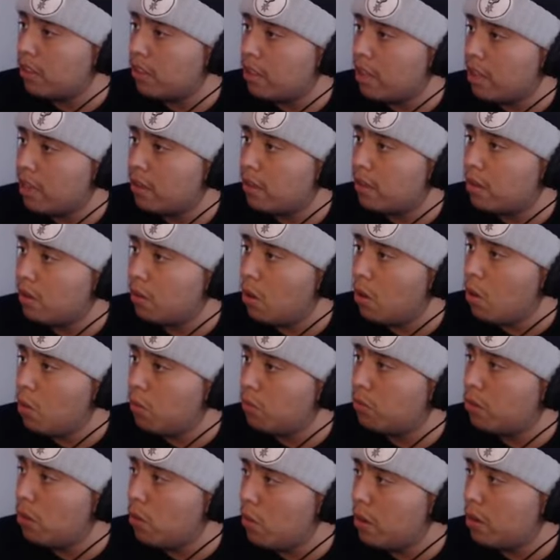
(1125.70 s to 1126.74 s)
that. Oh,
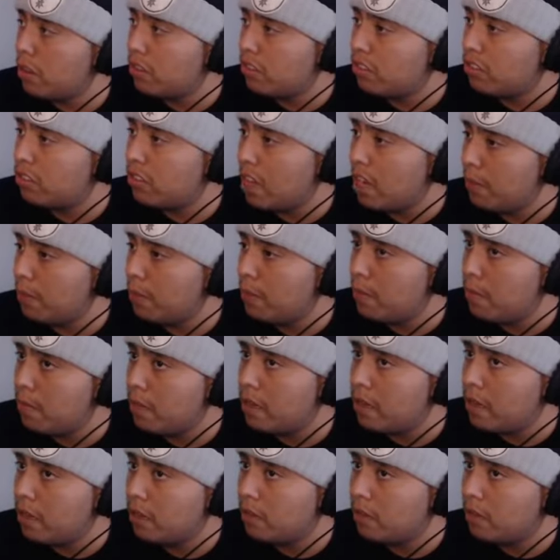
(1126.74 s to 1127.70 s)
someone is sniping me.